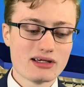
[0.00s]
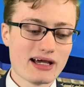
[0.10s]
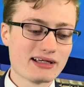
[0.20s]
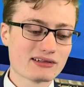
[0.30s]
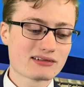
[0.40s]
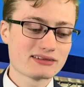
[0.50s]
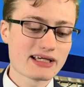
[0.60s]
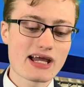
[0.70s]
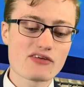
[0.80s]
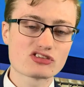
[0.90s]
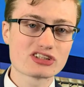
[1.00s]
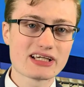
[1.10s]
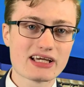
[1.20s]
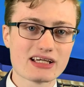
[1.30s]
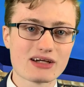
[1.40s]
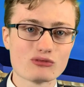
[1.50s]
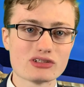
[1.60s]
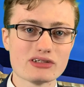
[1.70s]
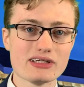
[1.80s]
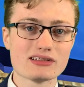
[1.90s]
And day after day, I would
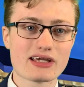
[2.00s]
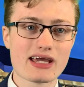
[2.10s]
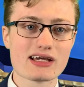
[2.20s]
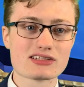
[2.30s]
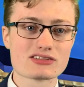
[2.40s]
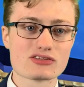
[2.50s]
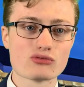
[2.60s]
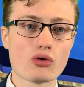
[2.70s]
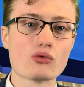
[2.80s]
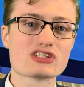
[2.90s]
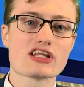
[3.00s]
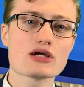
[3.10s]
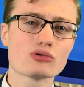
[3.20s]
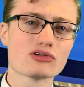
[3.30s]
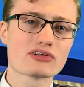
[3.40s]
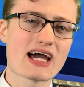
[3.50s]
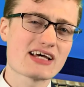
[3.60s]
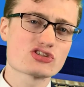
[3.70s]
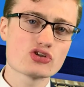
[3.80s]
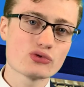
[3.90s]
eat cans of what was labeled
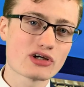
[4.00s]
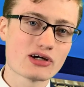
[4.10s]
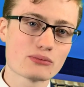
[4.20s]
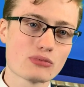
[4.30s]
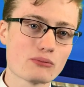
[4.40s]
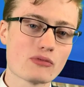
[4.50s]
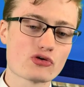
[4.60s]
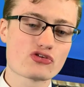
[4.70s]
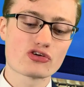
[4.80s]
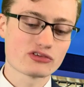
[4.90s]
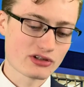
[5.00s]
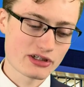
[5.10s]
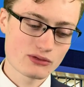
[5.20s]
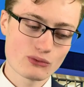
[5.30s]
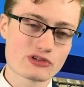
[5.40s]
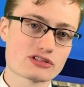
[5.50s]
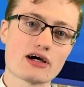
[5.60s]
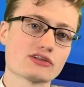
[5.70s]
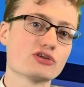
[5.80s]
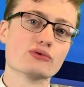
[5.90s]
as tuna, but most certainly was
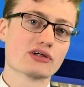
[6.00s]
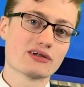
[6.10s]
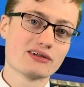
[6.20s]
not tuna.